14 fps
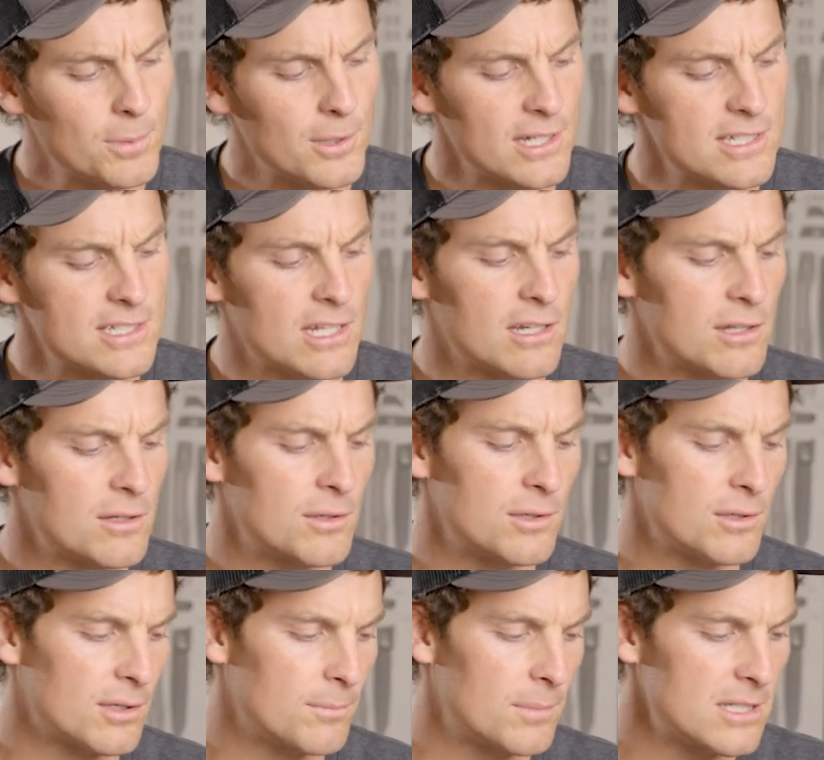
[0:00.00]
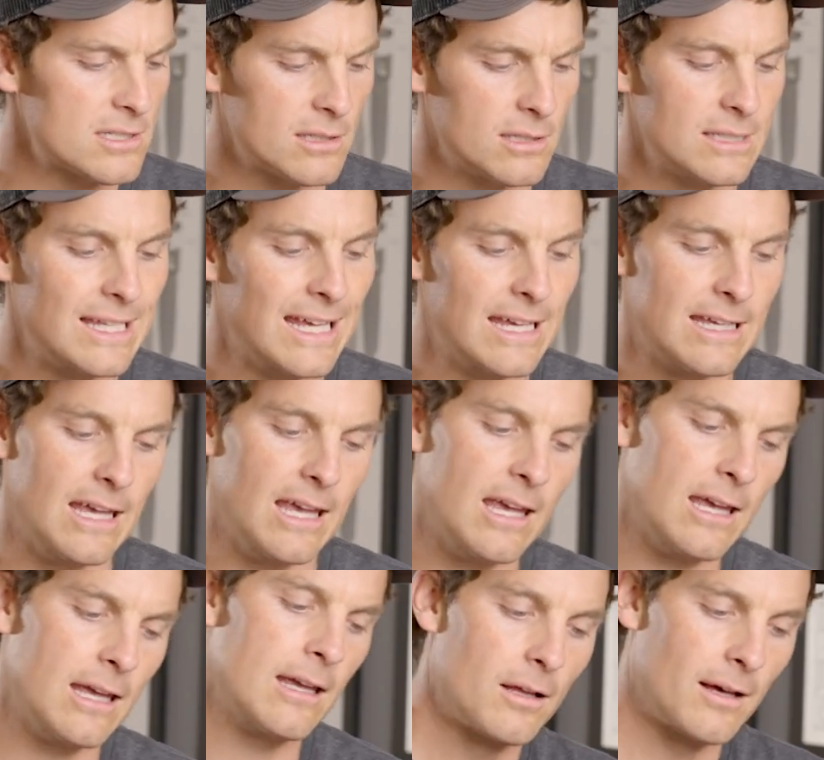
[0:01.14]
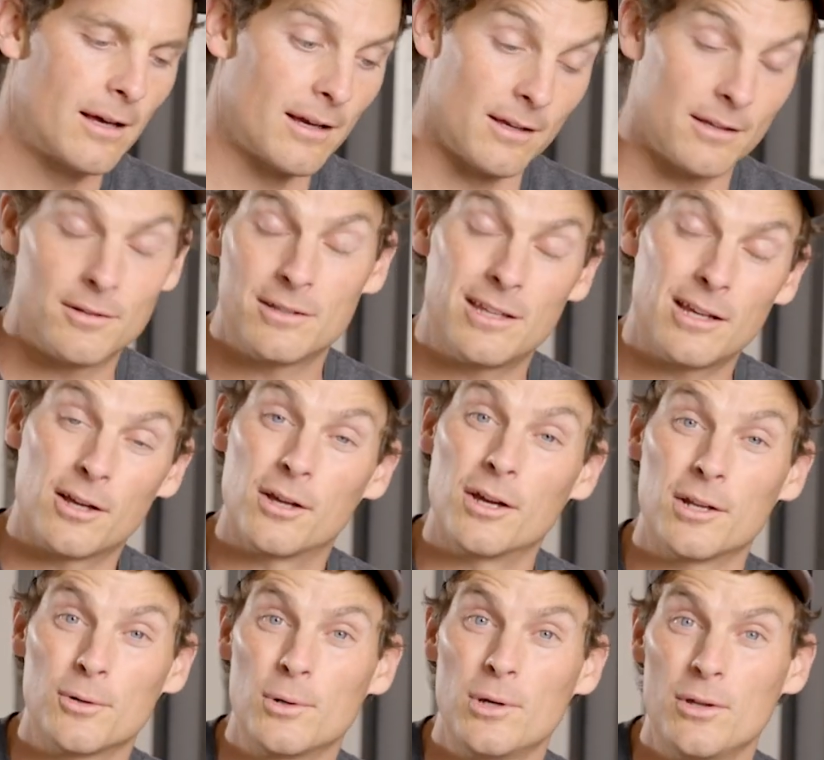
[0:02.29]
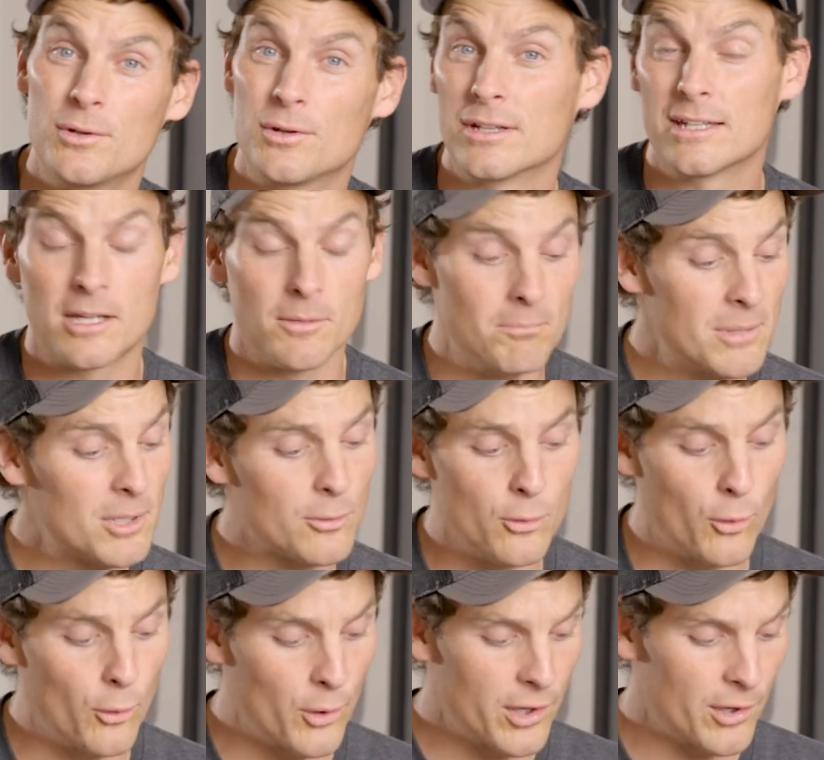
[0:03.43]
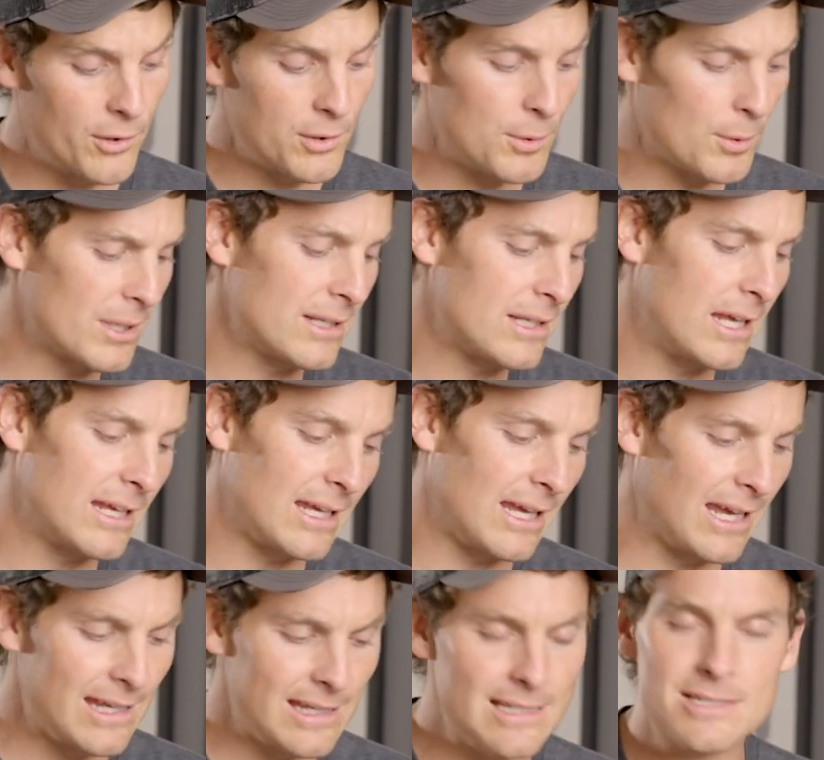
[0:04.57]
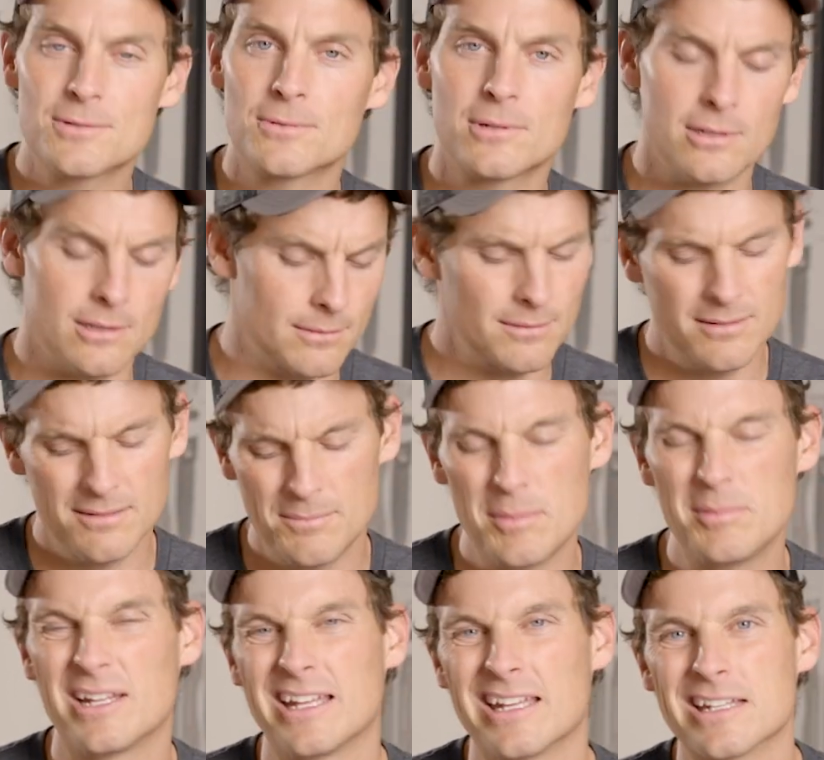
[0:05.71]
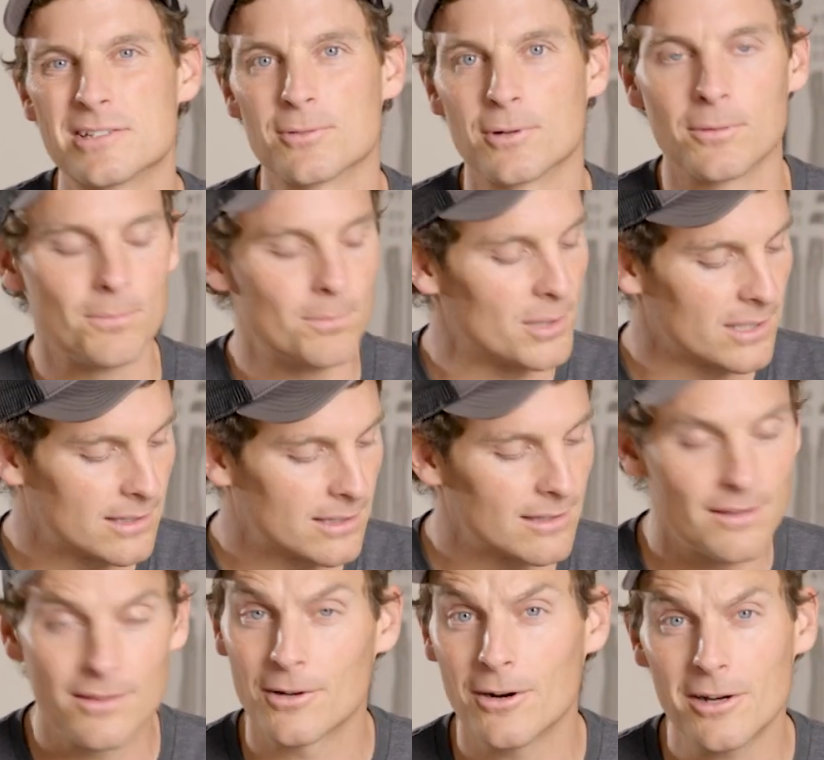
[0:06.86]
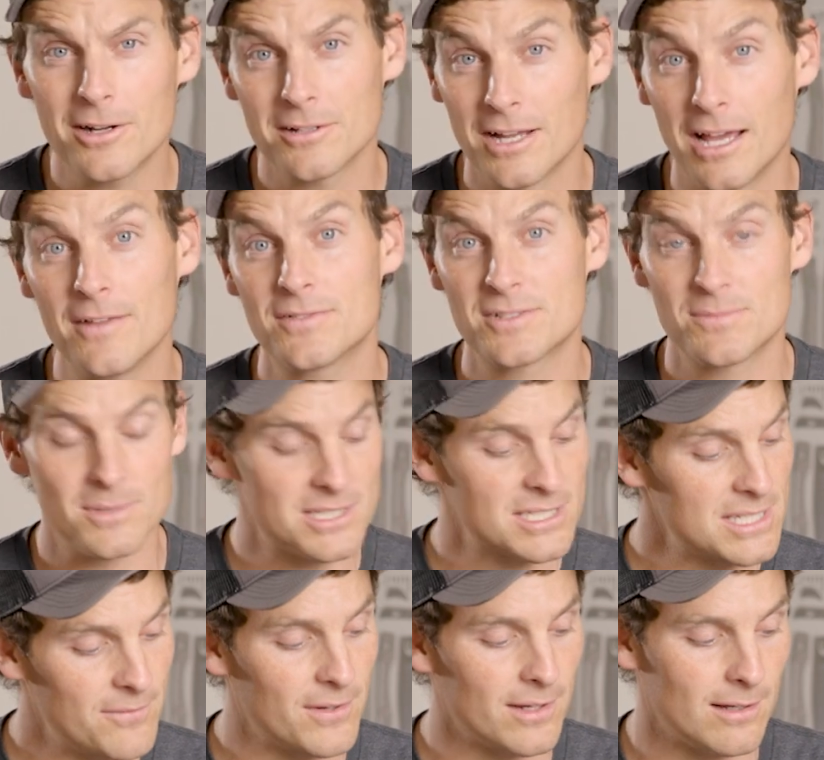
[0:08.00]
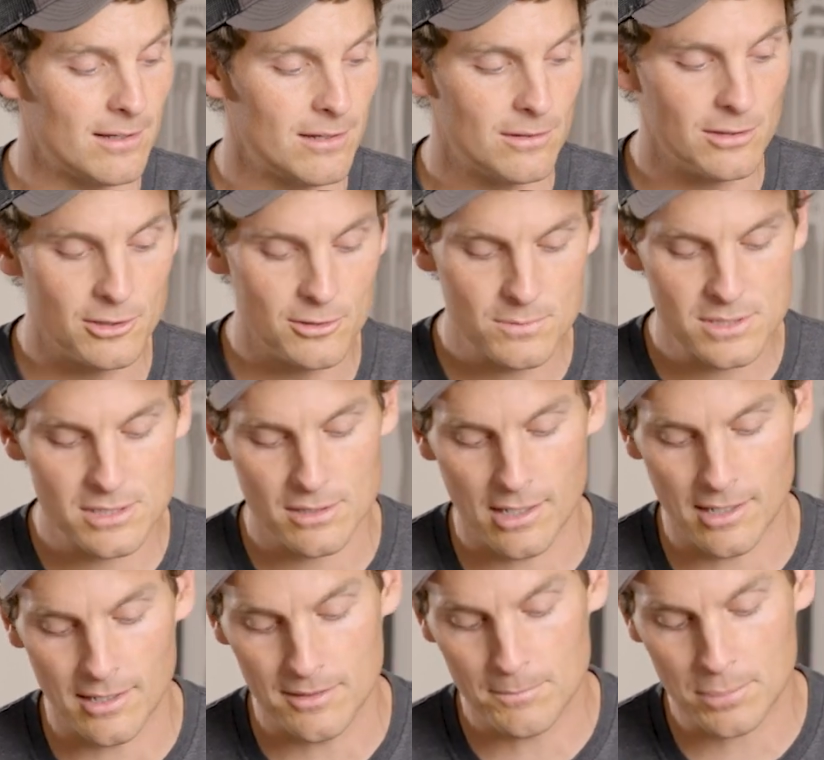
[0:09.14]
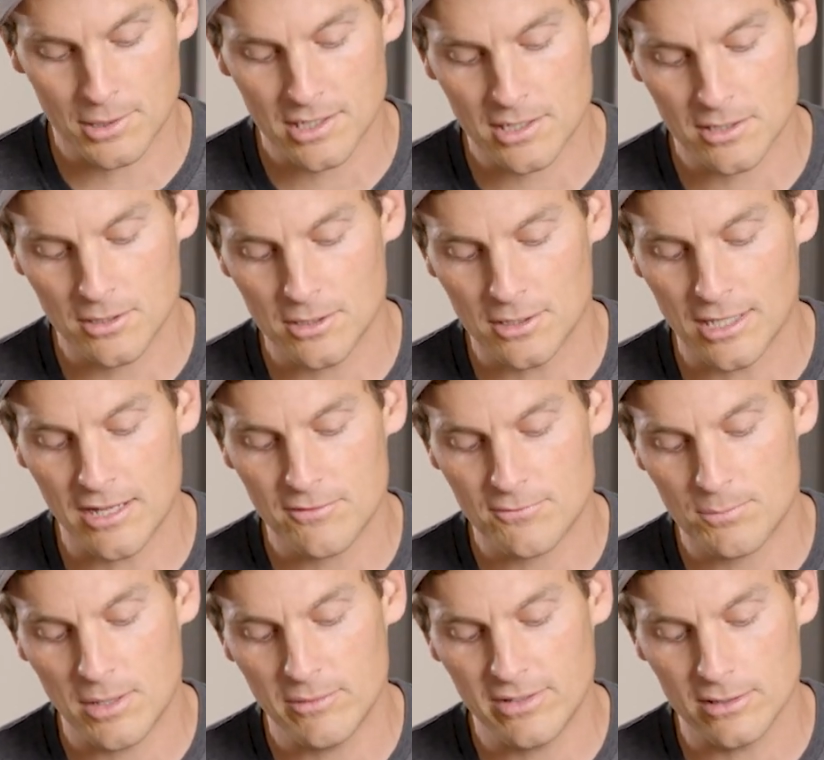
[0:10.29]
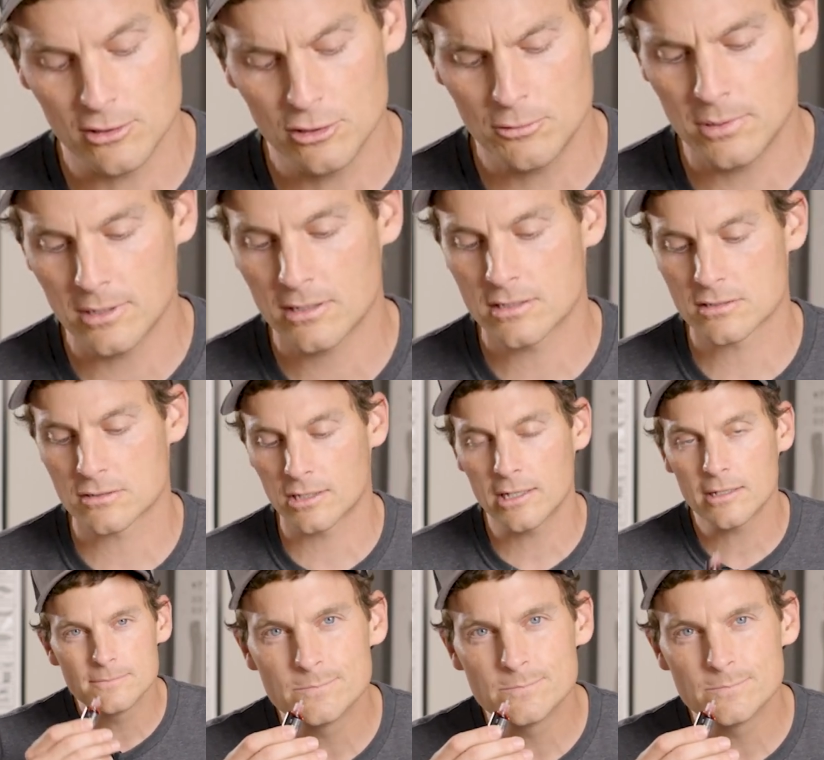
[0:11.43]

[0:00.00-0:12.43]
easy to do. You can basically take a gun oil, you can take a mineral oil, you can take any sort of, maybe not any sort, but there are knife specific lubes. In particular, knife pivot lube is great.